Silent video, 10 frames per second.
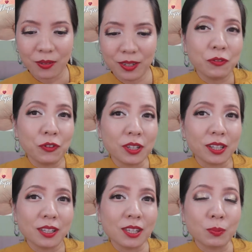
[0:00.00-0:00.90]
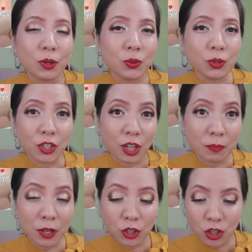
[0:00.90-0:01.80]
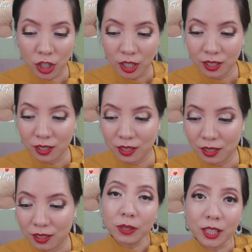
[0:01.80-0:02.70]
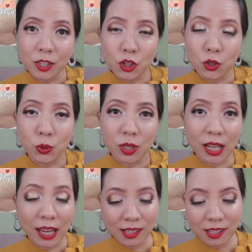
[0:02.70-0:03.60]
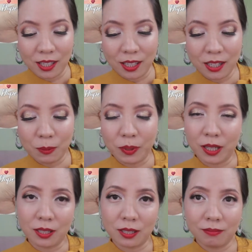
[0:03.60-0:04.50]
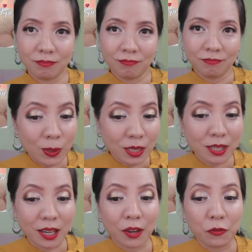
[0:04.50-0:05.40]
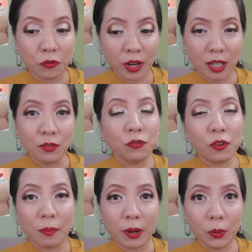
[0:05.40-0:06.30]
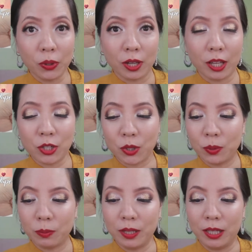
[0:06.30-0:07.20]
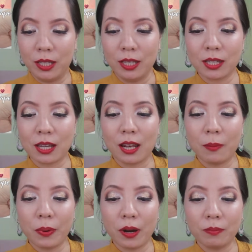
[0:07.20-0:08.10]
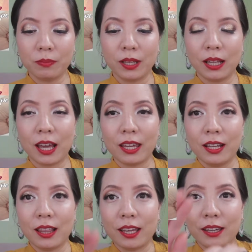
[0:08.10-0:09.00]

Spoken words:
I only feel that this is more to the champagne shade. Probably it's due to the lightings, but closest I can find for my own collection will be this Colourpop Liar